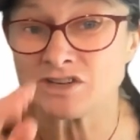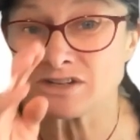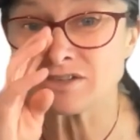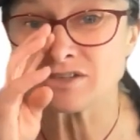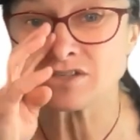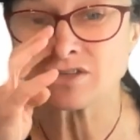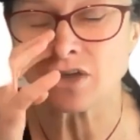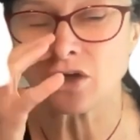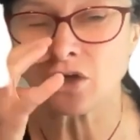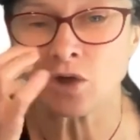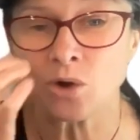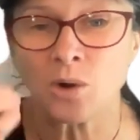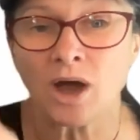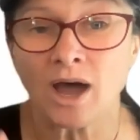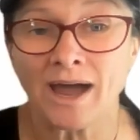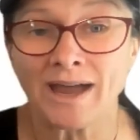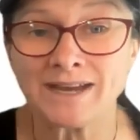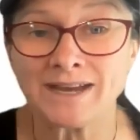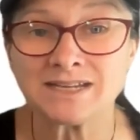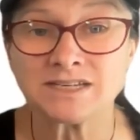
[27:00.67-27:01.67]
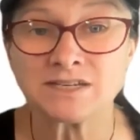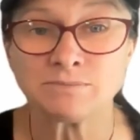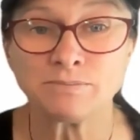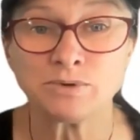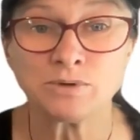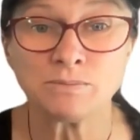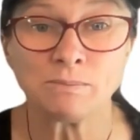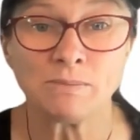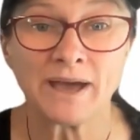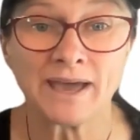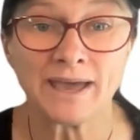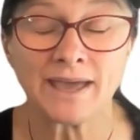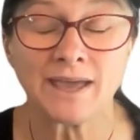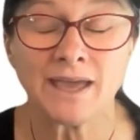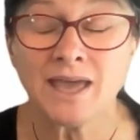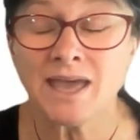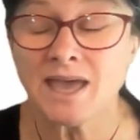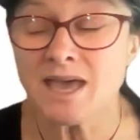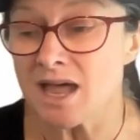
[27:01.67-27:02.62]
And so I need to put my